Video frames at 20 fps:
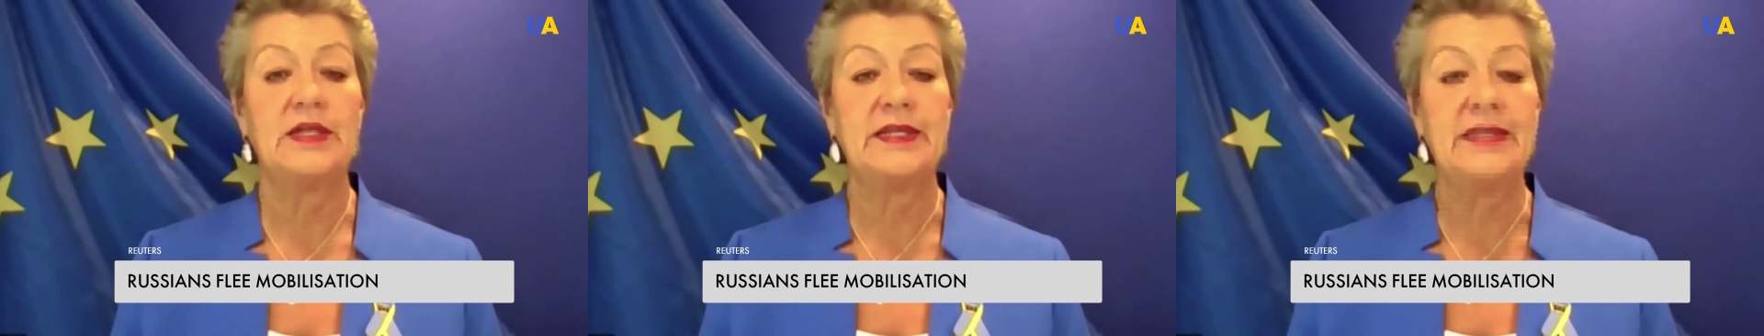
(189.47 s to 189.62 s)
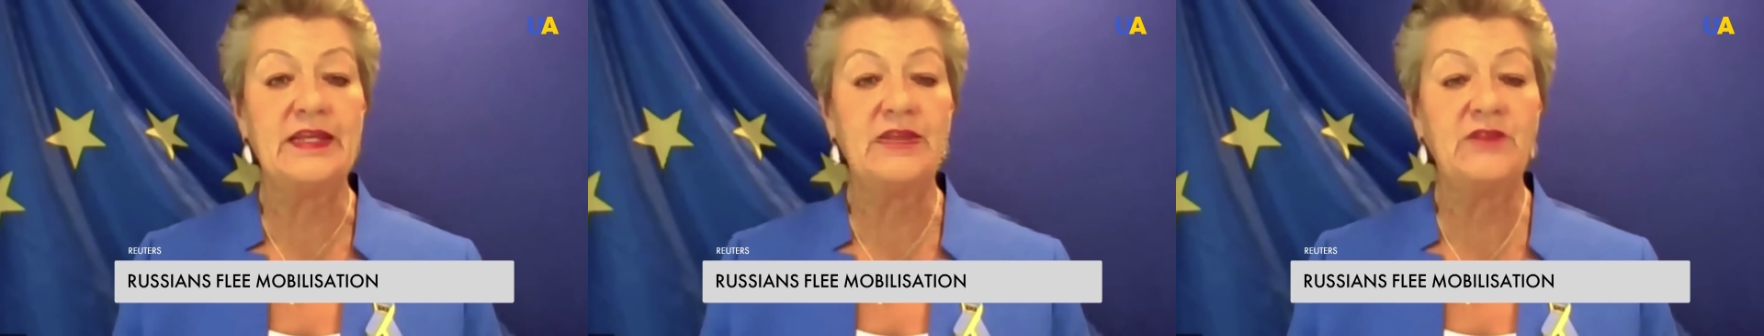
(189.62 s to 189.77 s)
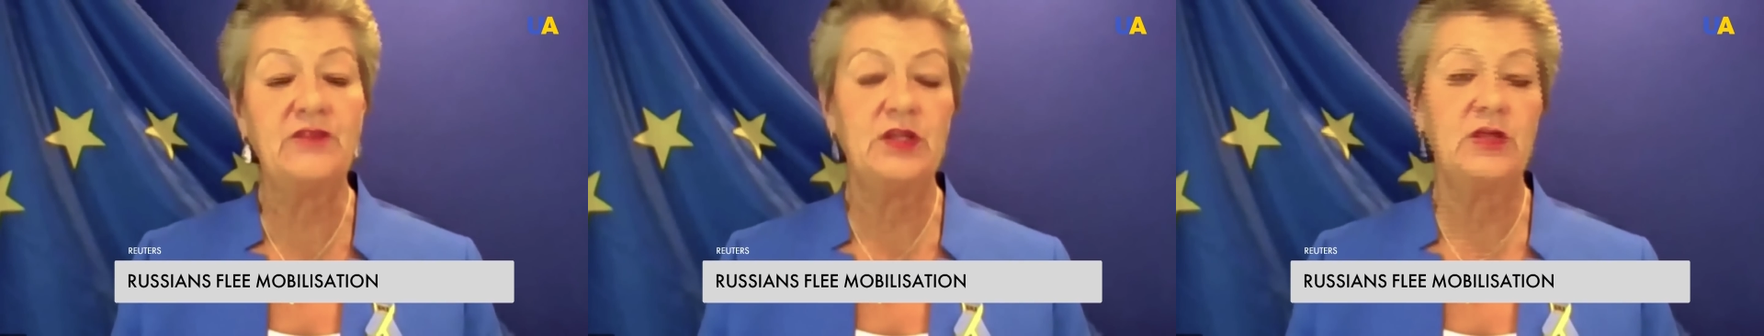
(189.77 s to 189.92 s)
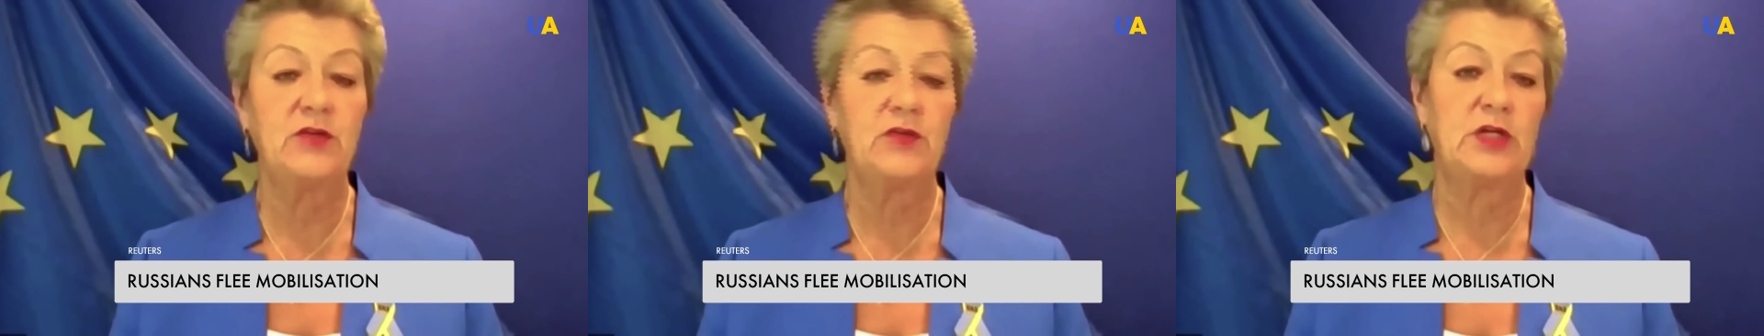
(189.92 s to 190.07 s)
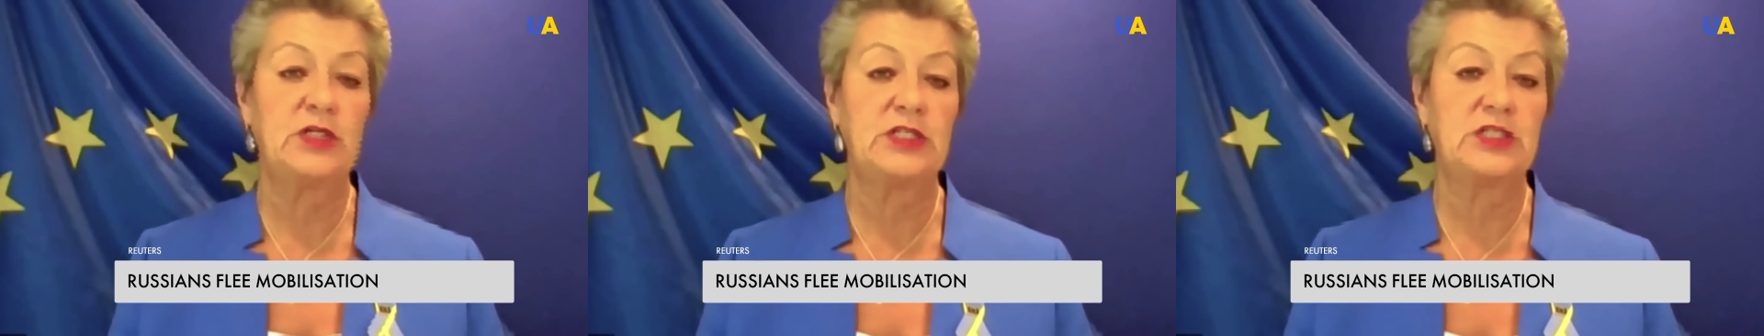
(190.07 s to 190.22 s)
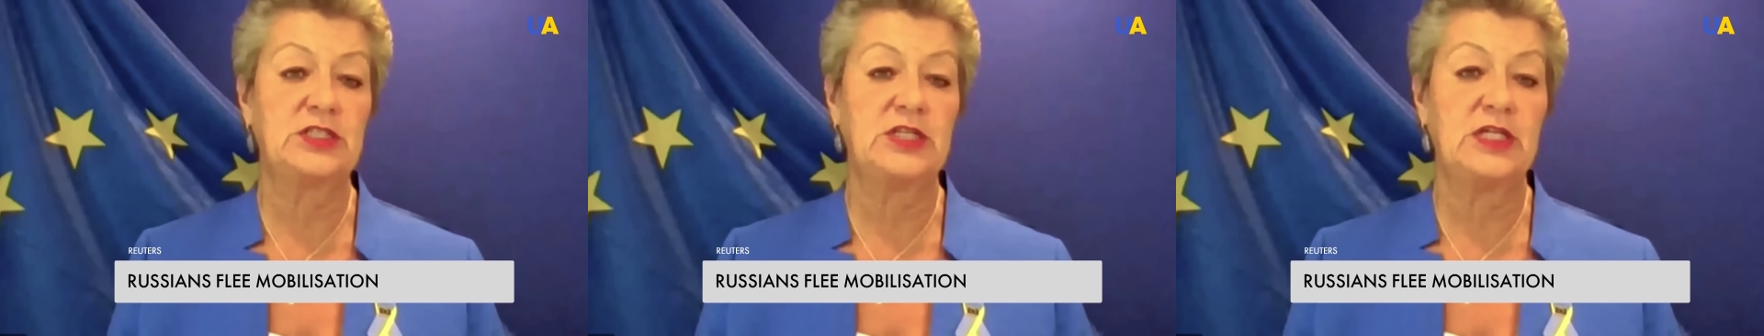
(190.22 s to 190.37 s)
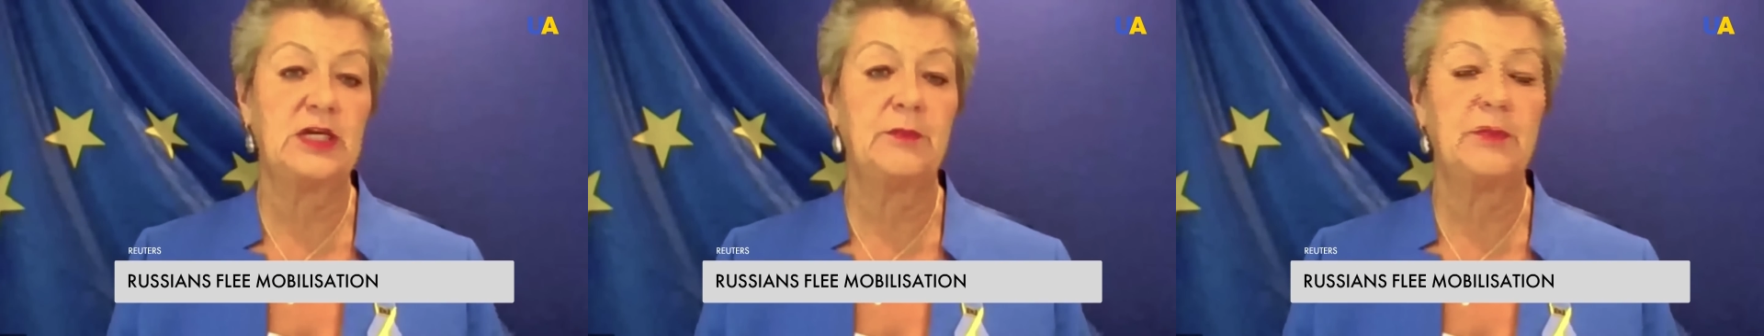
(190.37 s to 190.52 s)
leaving
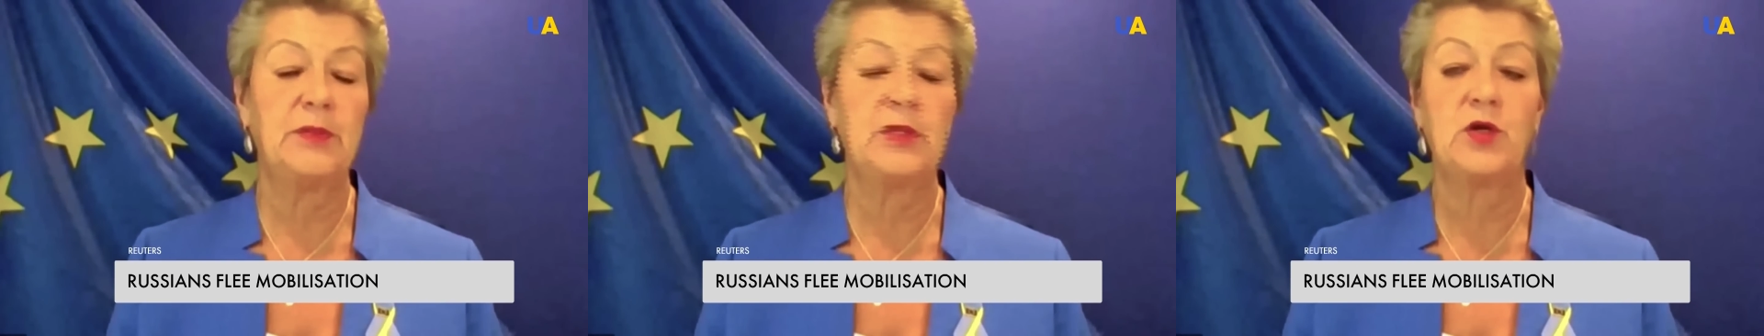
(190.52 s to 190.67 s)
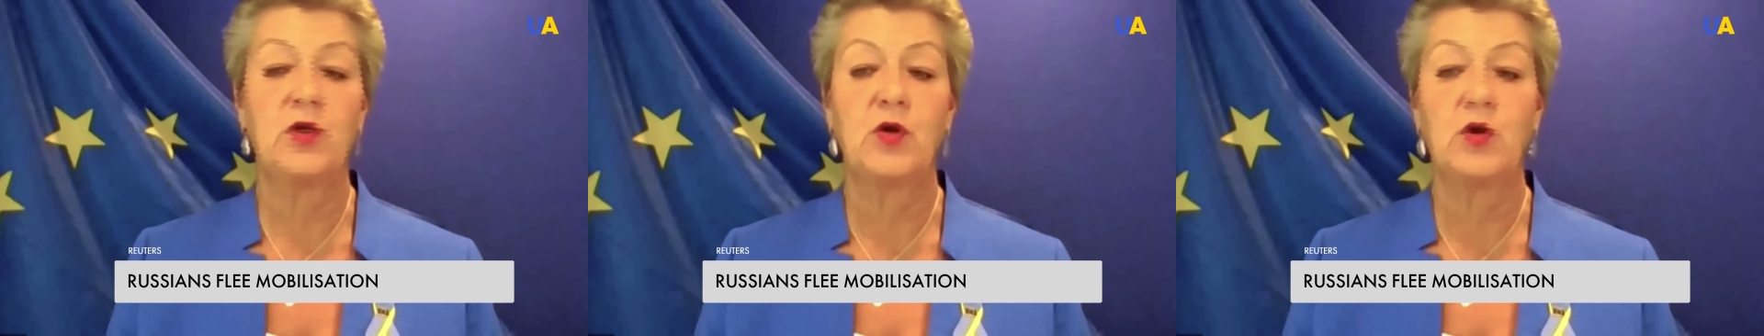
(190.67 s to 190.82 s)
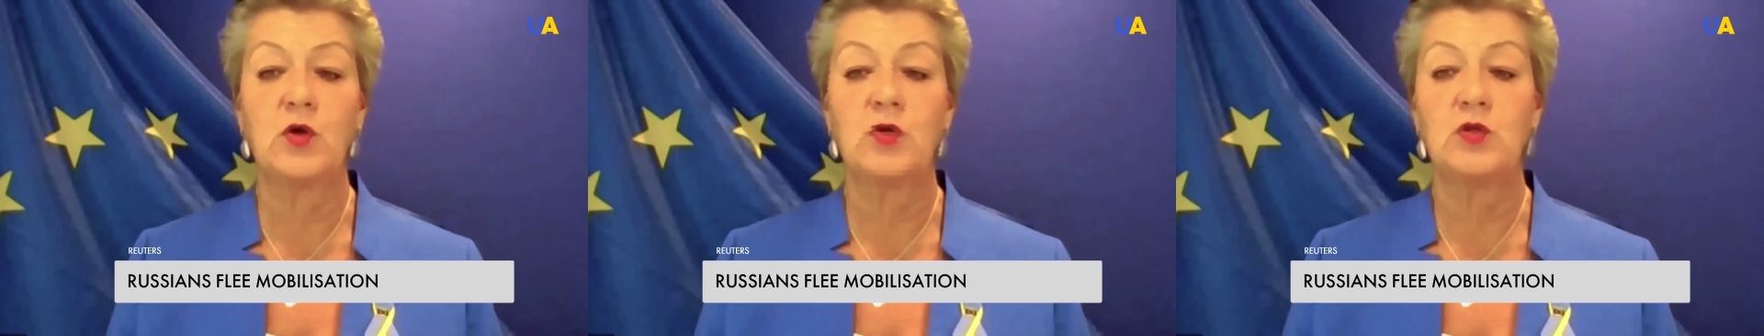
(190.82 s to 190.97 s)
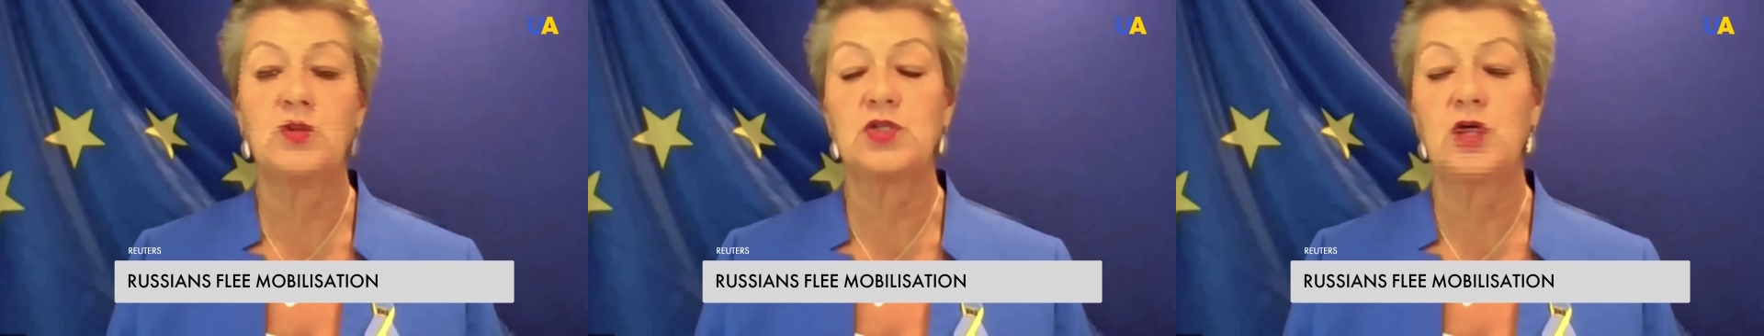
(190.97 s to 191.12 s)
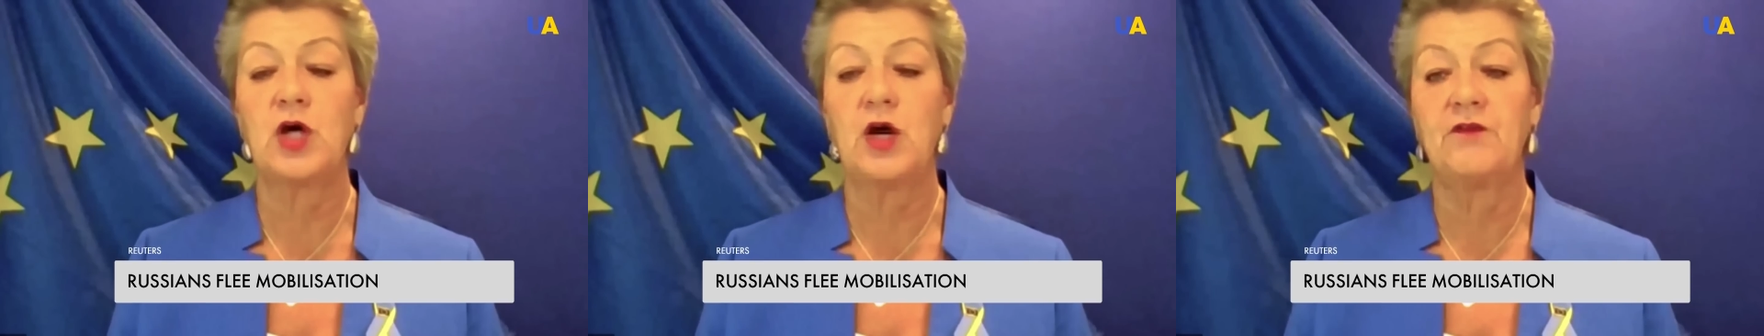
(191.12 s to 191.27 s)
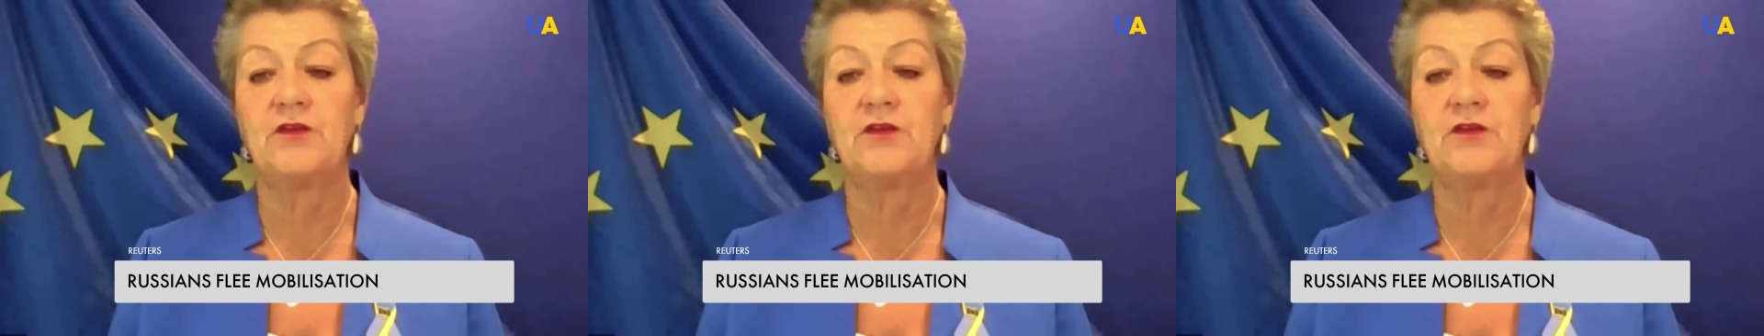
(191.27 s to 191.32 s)
Russia because